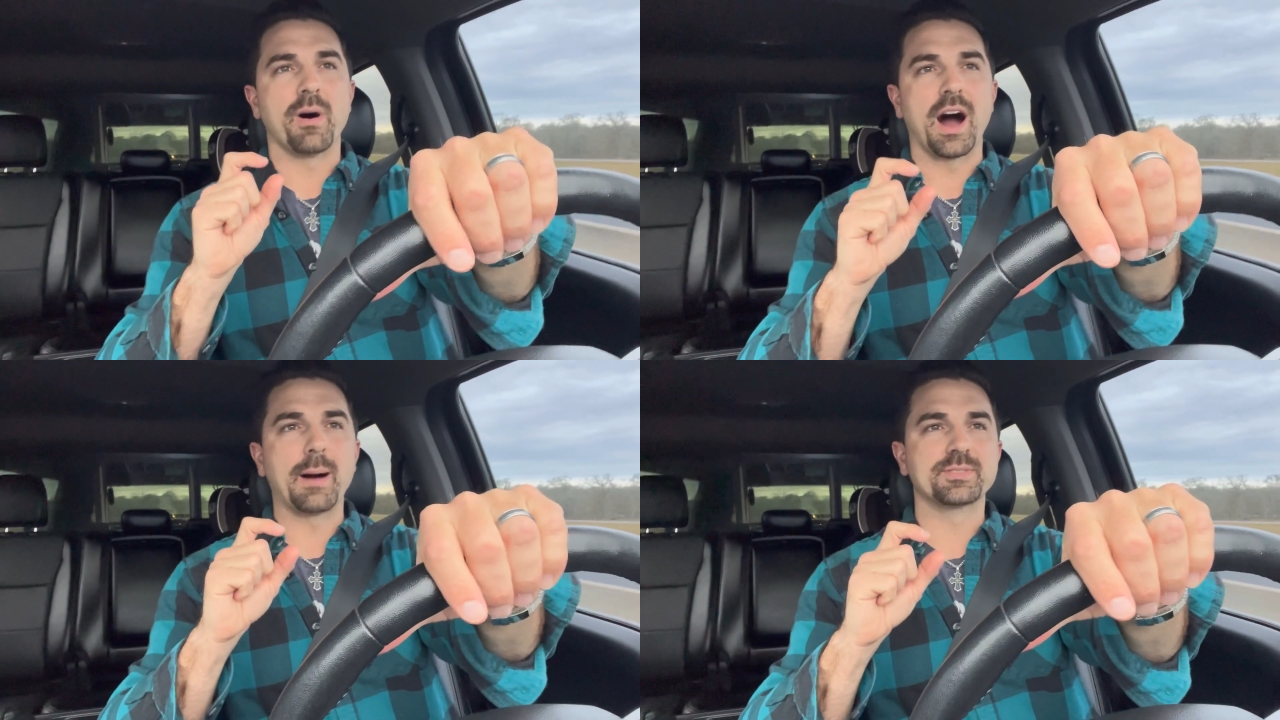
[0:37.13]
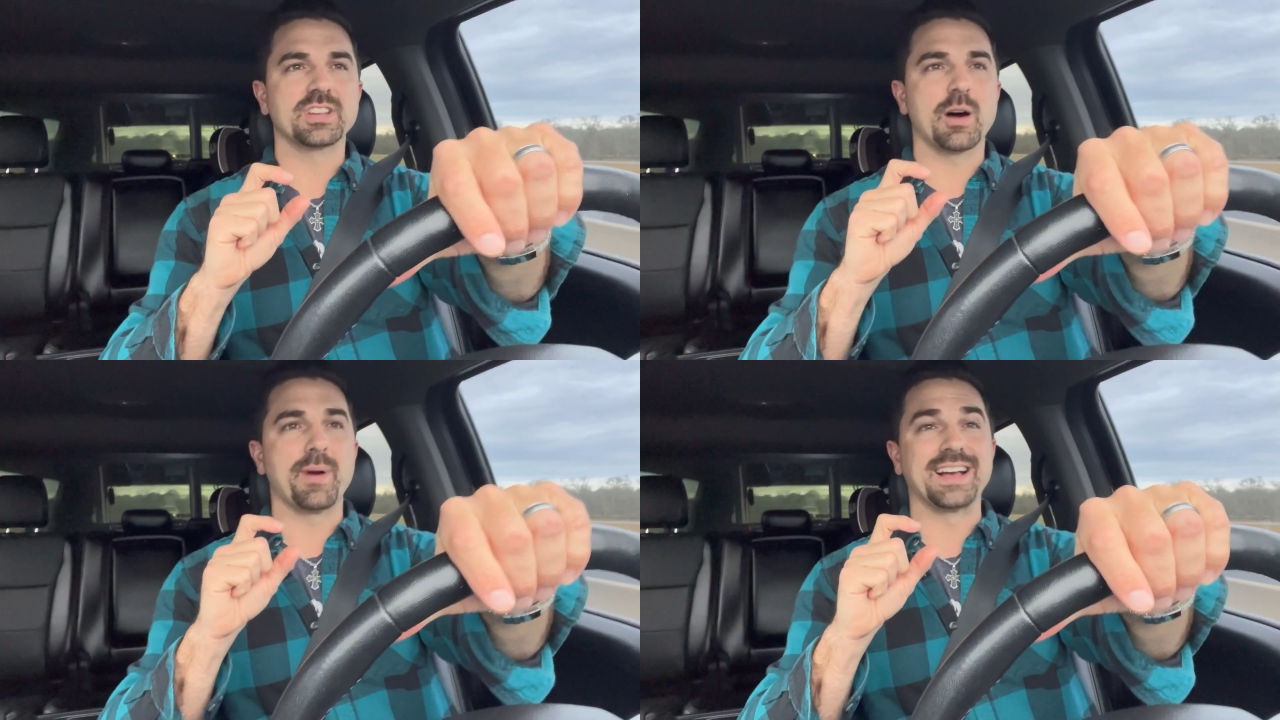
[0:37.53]
pops
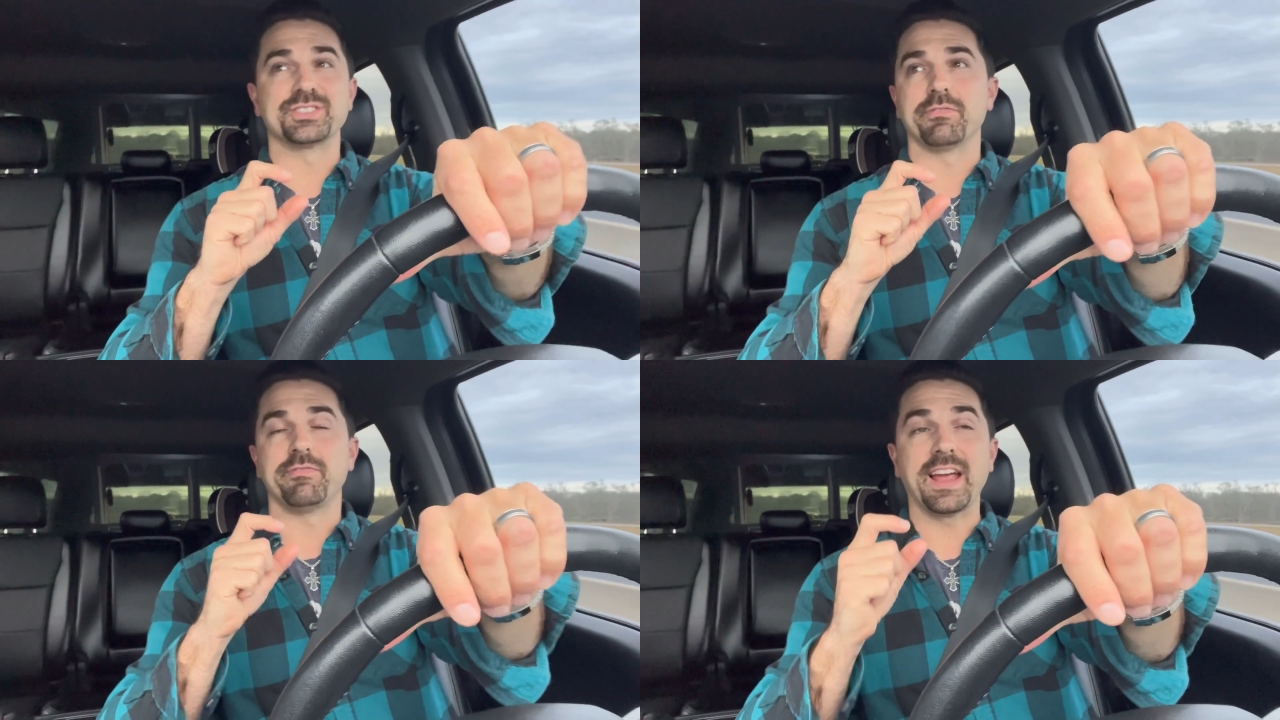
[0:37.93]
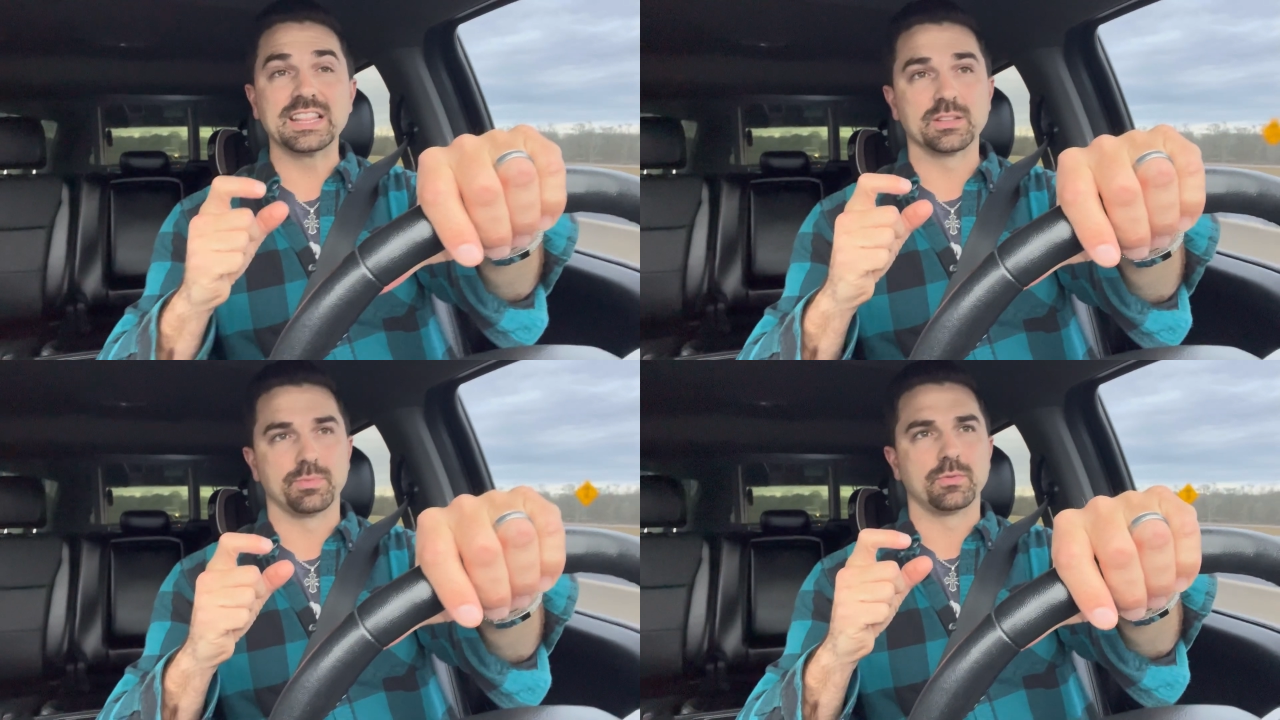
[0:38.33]
up as
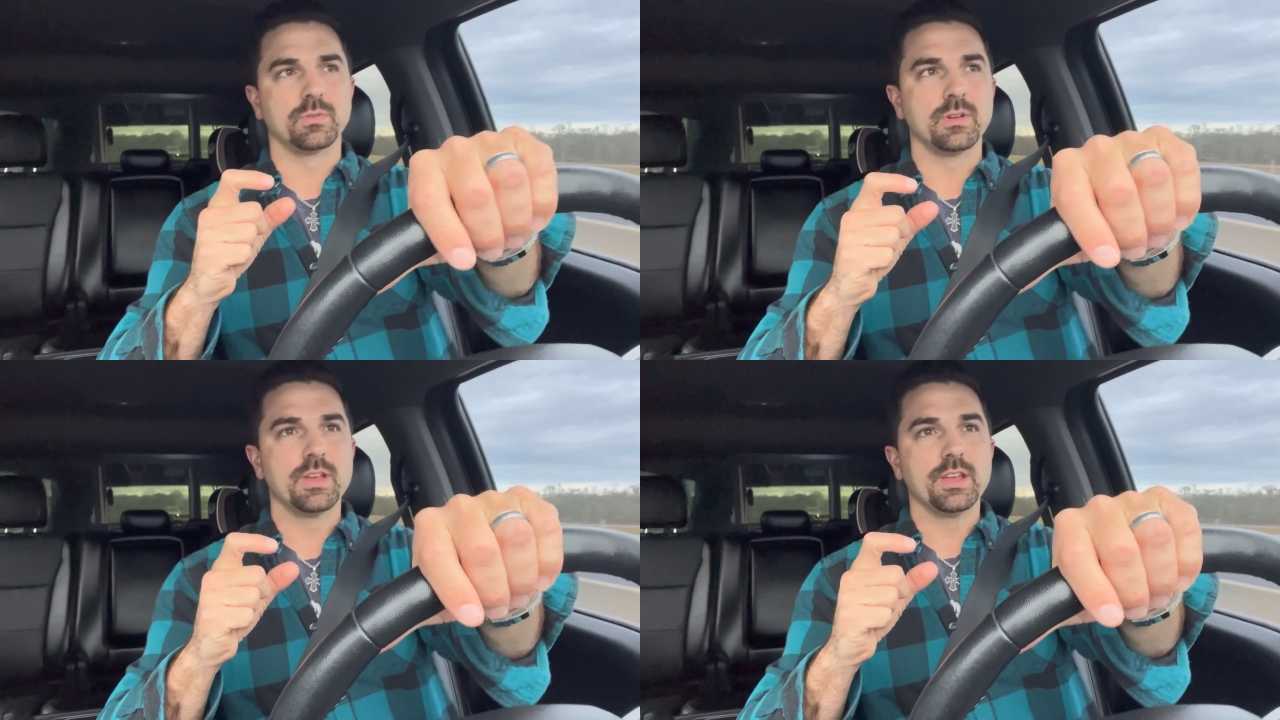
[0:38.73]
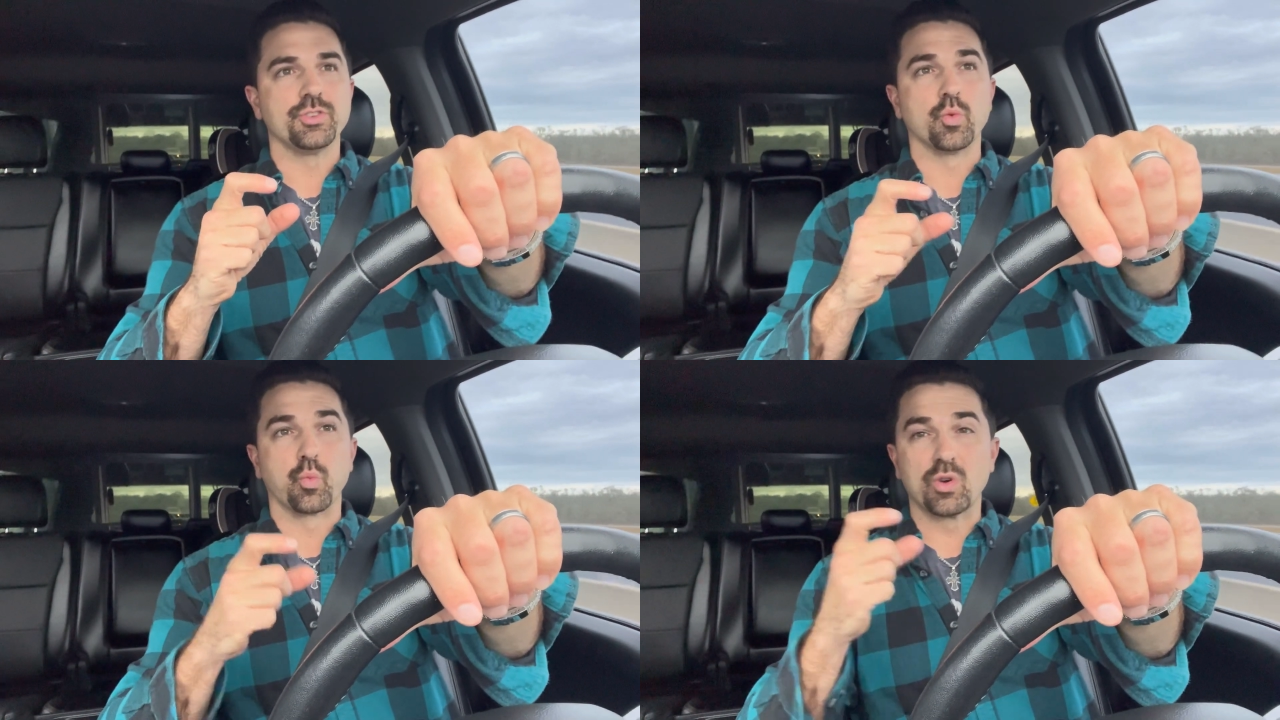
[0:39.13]

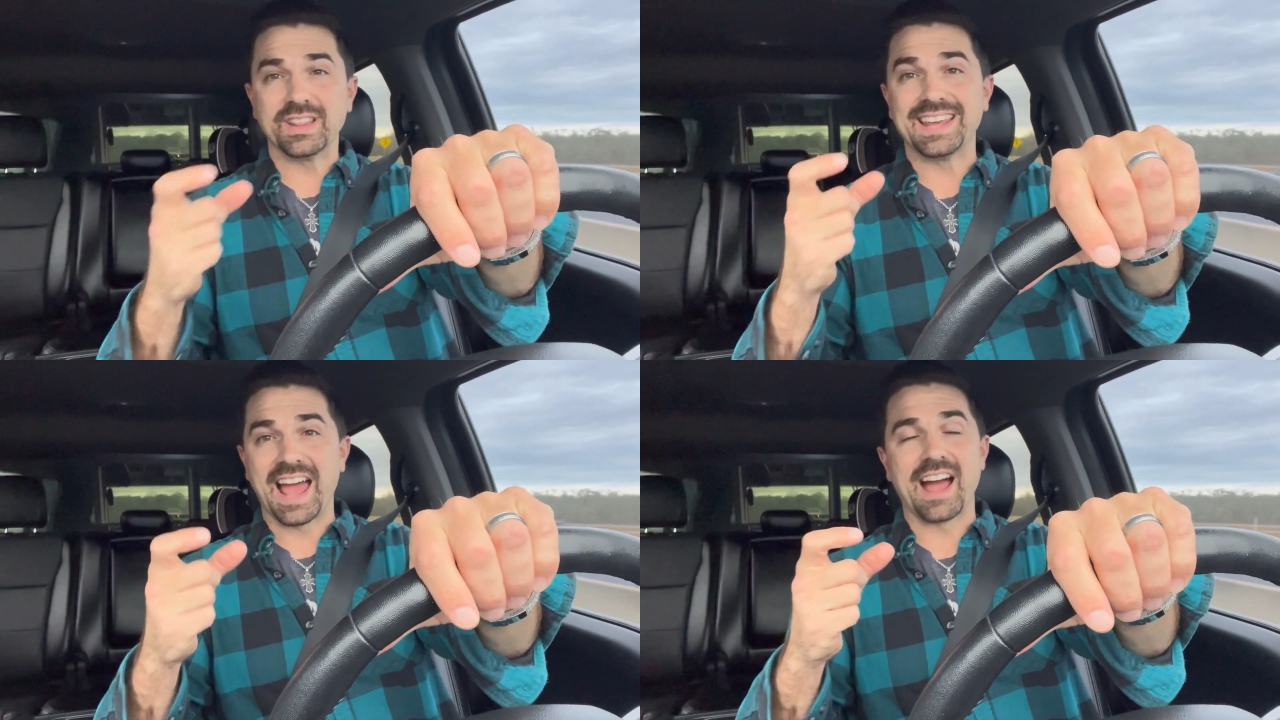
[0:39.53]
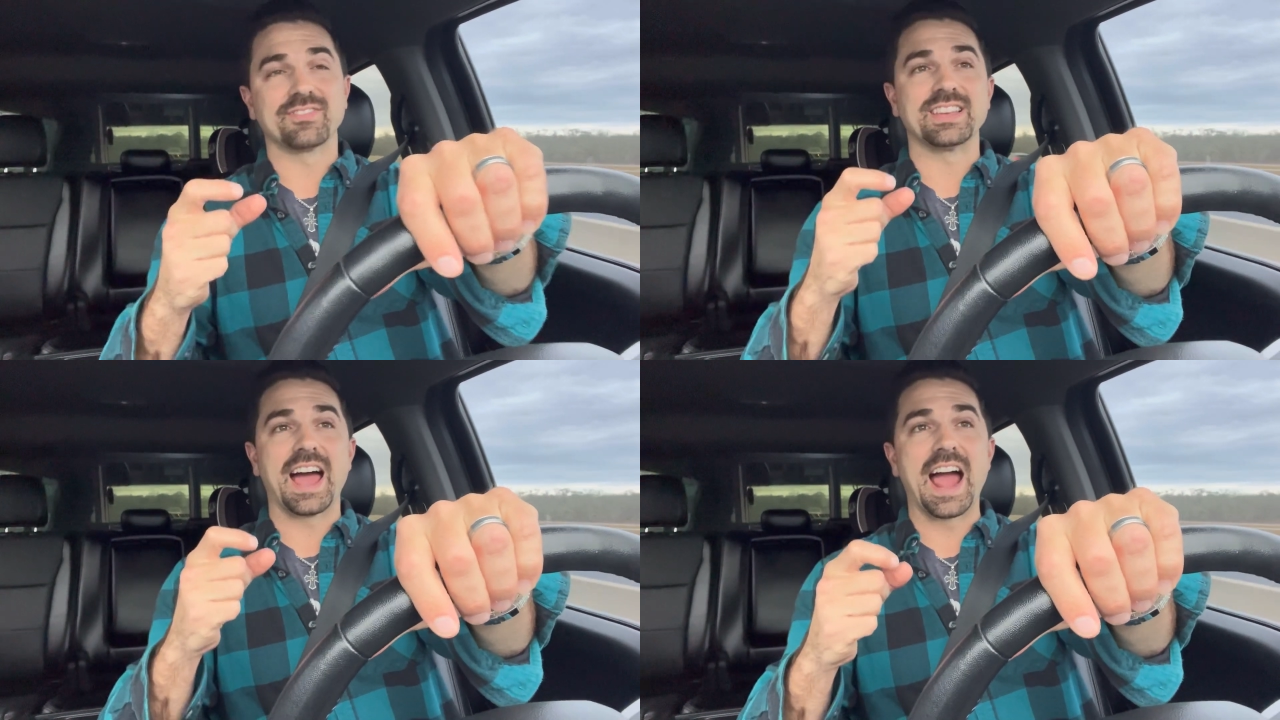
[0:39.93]
available, you really
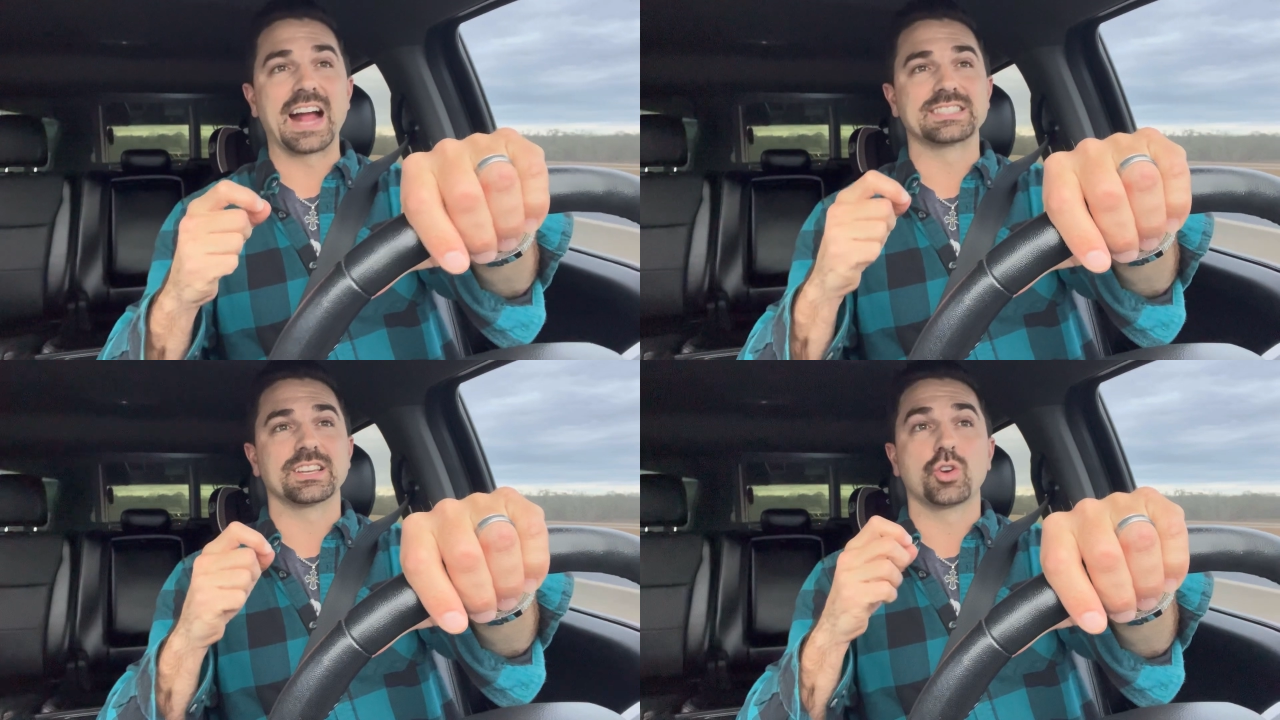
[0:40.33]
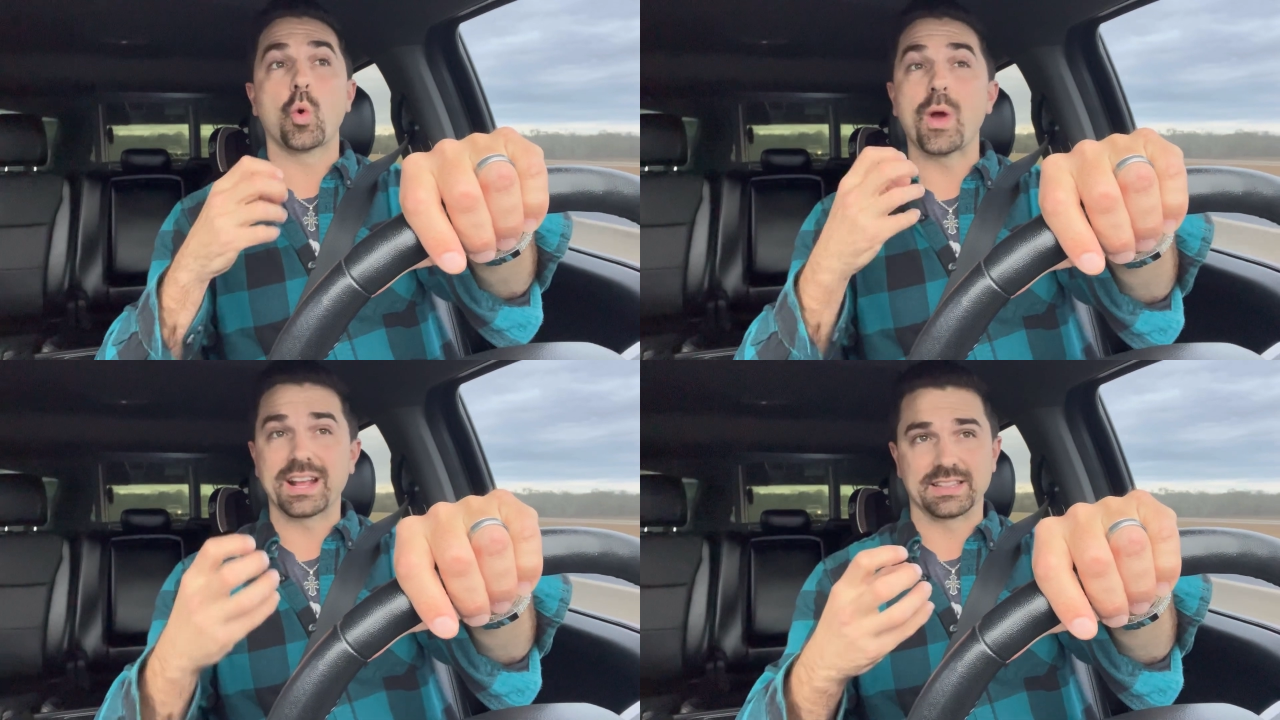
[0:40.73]
have to act
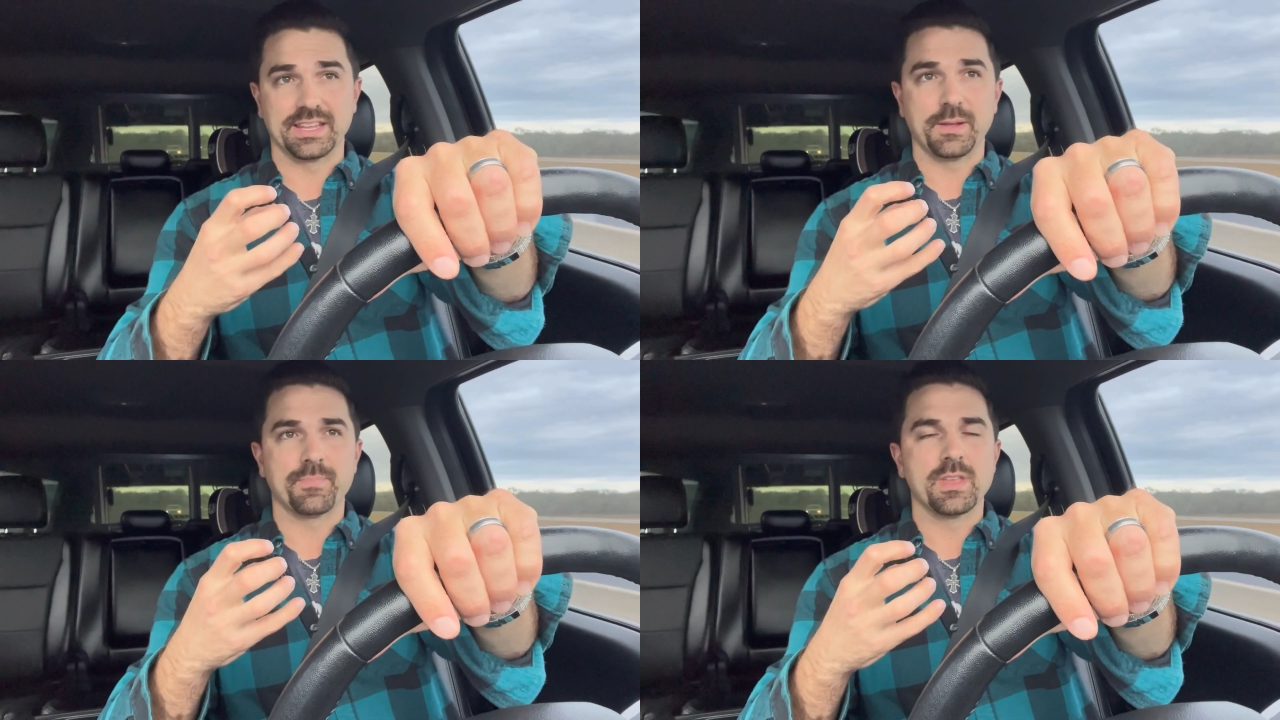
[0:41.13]
quickly.